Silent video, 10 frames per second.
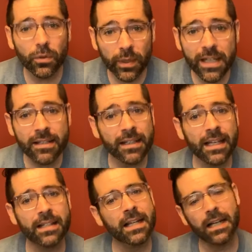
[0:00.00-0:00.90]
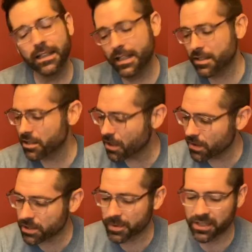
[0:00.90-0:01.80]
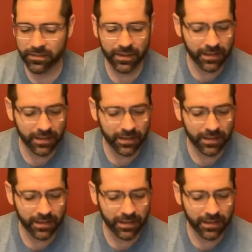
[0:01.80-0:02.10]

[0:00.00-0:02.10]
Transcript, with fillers: reason he has not let us know a specific